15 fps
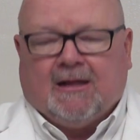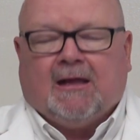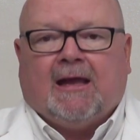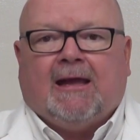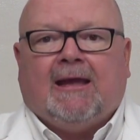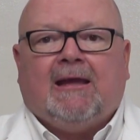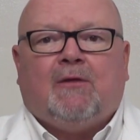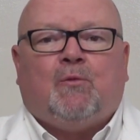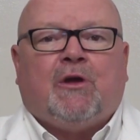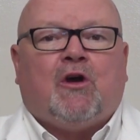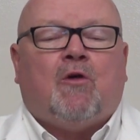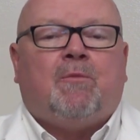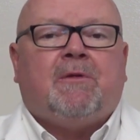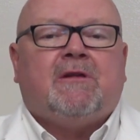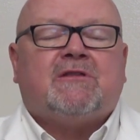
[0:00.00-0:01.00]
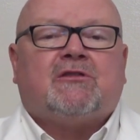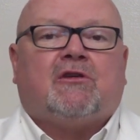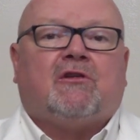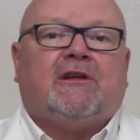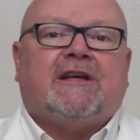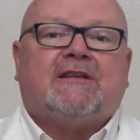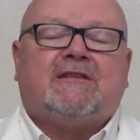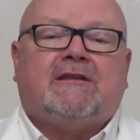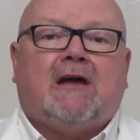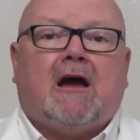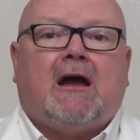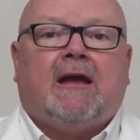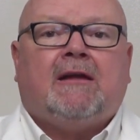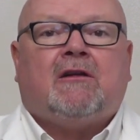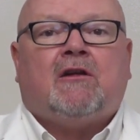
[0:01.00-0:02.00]
And we open as early as
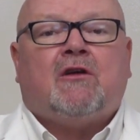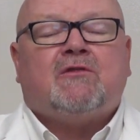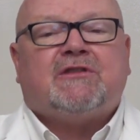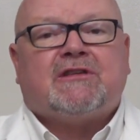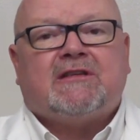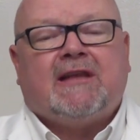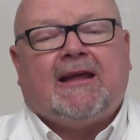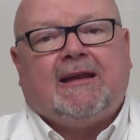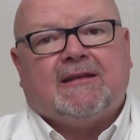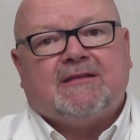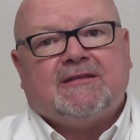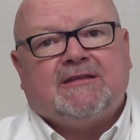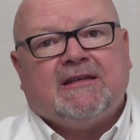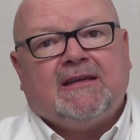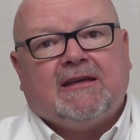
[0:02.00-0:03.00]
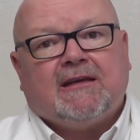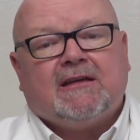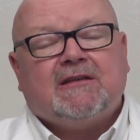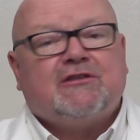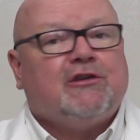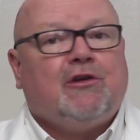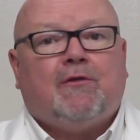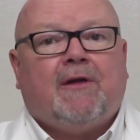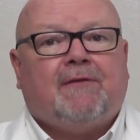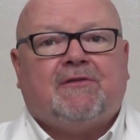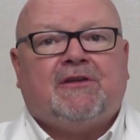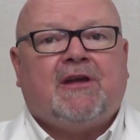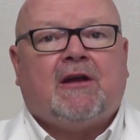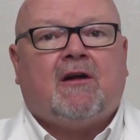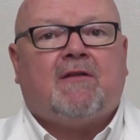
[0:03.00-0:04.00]
9, close as late as 6, so you don't have
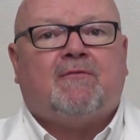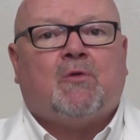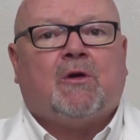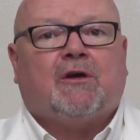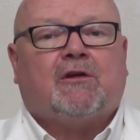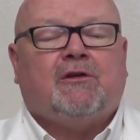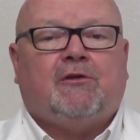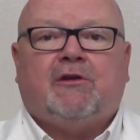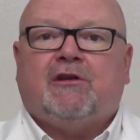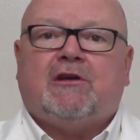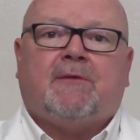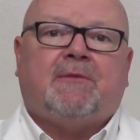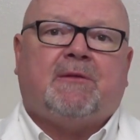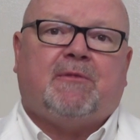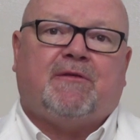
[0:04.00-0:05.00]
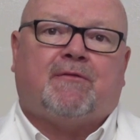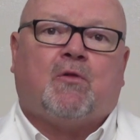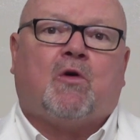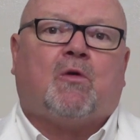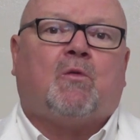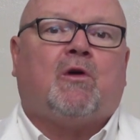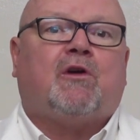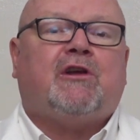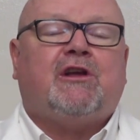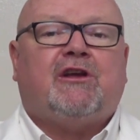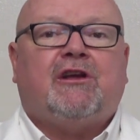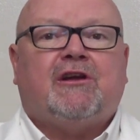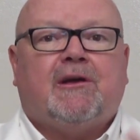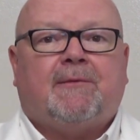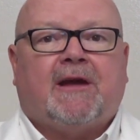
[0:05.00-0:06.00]
to take off work. You can come in before work, you
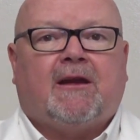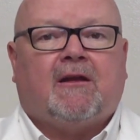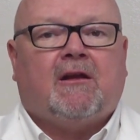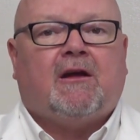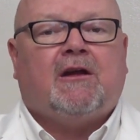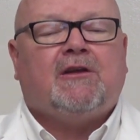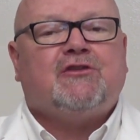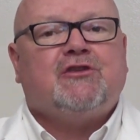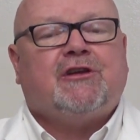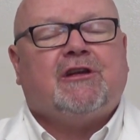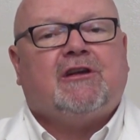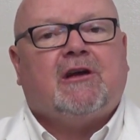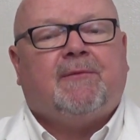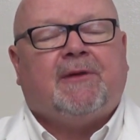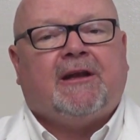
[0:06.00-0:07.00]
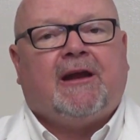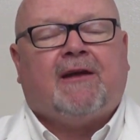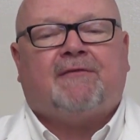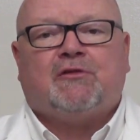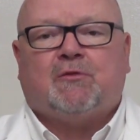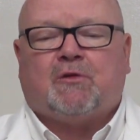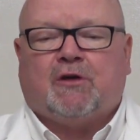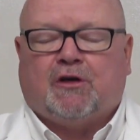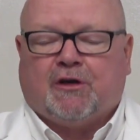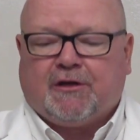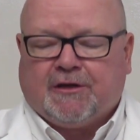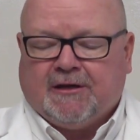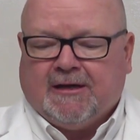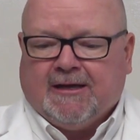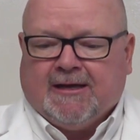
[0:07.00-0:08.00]
can come in at lunch, you can come in after
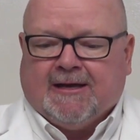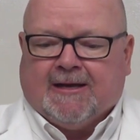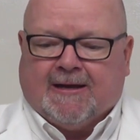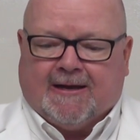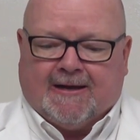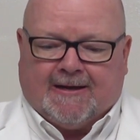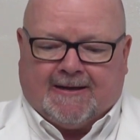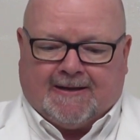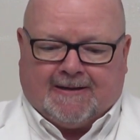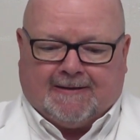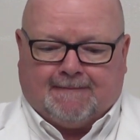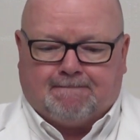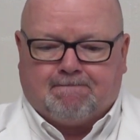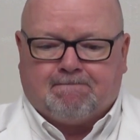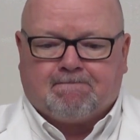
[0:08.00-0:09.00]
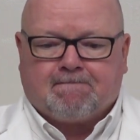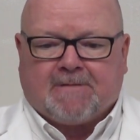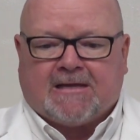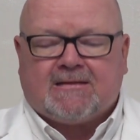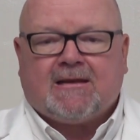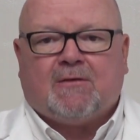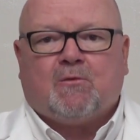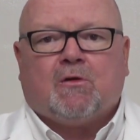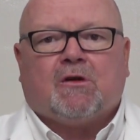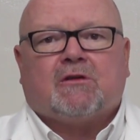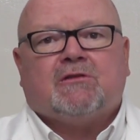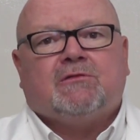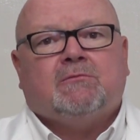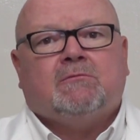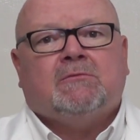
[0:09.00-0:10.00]
work. That's how it
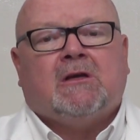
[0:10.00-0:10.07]
works.